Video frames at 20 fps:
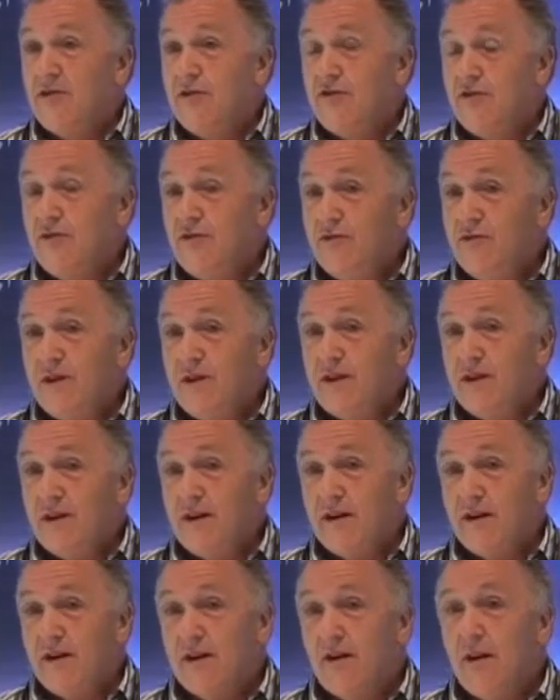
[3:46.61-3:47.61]
to
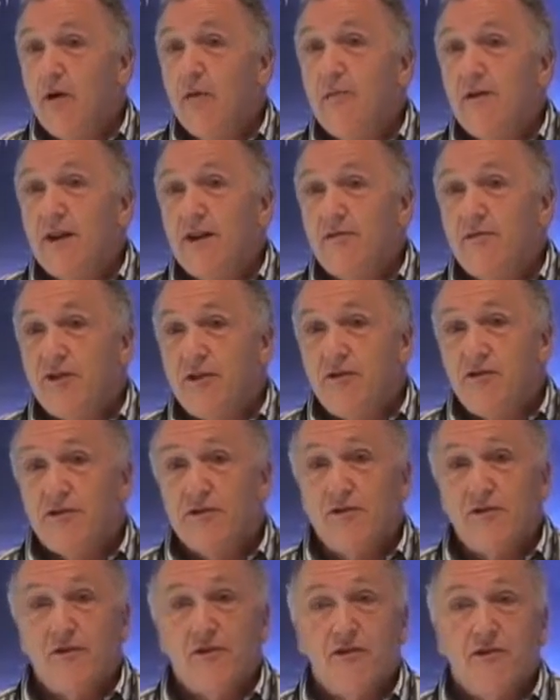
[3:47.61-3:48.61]
open up the
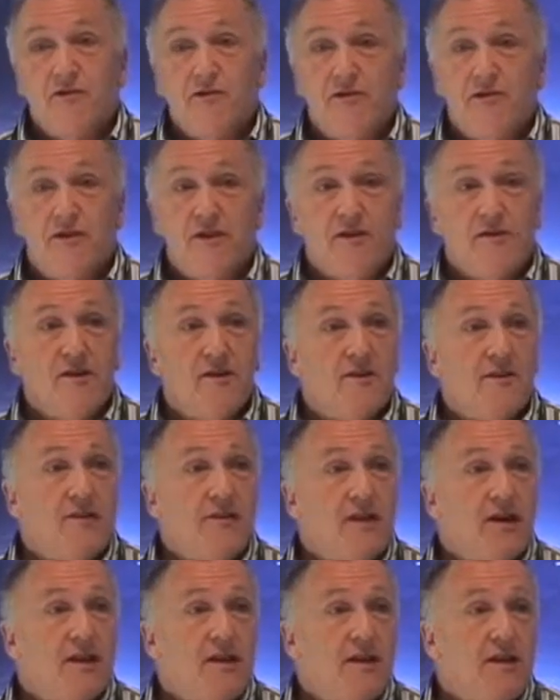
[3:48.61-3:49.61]
doors to serious
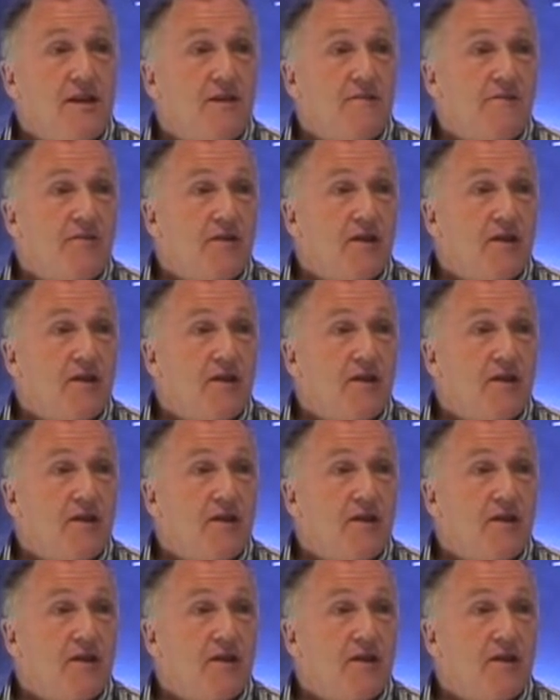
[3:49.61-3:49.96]
study